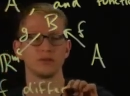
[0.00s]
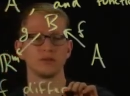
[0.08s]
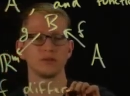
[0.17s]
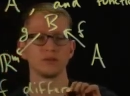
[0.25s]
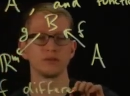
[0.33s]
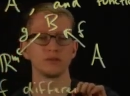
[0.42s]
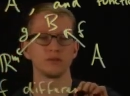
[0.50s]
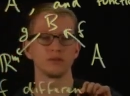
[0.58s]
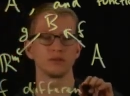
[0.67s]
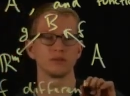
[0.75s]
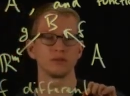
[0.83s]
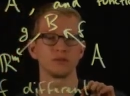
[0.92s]

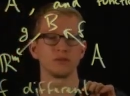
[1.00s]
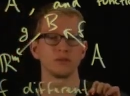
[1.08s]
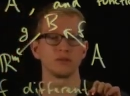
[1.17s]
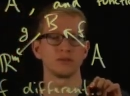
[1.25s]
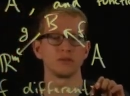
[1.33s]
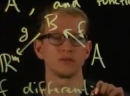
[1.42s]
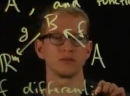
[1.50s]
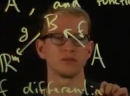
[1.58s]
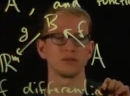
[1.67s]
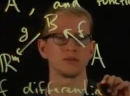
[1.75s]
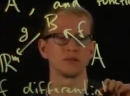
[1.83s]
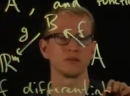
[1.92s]

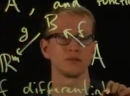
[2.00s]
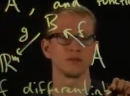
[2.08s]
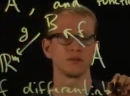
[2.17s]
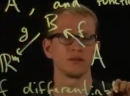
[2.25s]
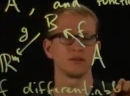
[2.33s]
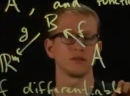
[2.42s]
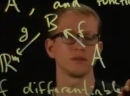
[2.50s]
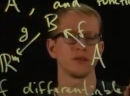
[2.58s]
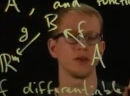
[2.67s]
No one is speaking in this clip.